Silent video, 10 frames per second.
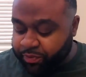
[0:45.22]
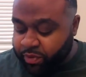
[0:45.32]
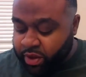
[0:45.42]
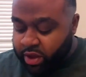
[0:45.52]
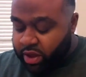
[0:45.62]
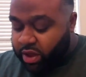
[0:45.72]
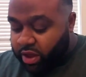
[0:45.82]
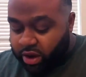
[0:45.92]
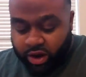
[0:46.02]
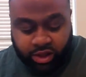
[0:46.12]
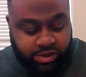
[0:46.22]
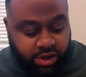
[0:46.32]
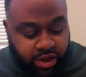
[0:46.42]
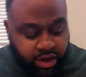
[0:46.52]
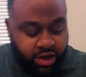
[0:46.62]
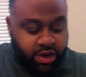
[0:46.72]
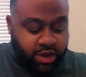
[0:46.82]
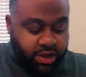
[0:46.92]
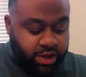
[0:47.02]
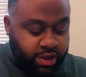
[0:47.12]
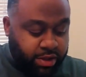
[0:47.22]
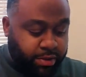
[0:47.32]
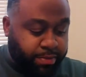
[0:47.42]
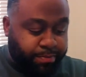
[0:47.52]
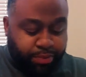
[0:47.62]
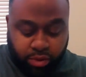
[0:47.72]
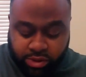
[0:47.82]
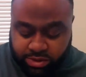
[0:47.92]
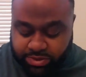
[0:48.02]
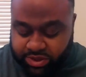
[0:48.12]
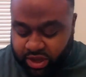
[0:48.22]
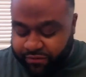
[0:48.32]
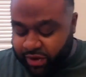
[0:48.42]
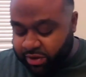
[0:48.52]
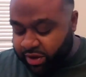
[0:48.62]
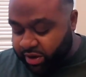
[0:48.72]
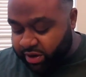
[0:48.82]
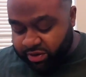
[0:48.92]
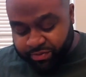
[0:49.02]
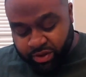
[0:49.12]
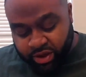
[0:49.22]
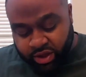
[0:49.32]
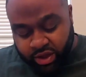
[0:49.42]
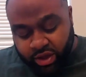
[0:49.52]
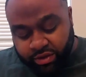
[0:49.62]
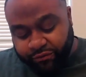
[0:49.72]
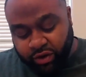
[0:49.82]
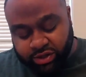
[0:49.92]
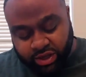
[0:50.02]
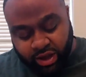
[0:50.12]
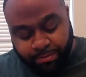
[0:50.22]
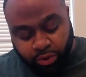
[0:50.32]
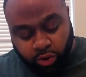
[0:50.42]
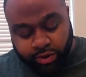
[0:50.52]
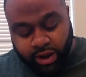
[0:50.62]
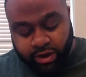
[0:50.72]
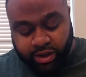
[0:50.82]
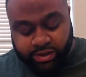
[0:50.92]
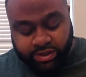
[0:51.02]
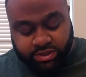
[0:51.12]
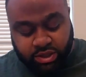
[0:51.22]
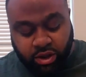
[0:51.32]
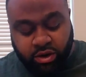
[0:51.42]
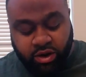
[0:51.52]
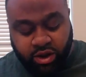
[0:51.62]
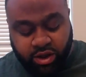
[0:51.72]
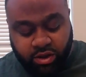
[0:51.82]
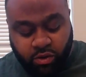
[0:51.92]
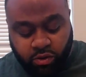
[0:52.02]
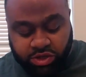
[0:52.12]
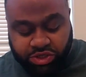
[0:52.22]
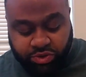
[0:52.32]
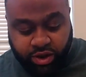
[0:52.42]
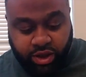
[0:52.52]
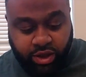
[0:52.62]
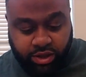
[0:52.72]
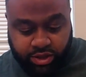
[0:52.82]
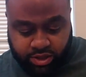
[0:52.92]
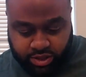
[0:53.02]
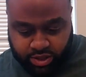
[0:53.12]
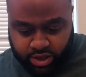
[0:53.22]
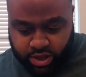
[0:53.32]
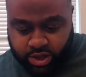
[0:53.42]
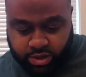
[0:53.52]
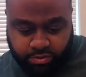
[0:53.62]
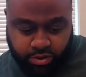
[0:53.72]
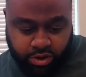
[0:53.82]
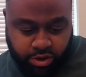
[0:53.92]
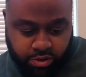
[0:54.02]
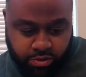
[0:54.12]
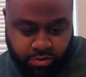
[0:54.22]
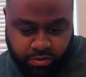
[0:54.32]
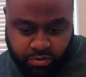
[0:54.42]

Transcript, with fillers: All right, let's go ahead and uh, pull some stuff out of here. The first thing I pulled out is this Lunker Hunt Core Strength, uh, what are you?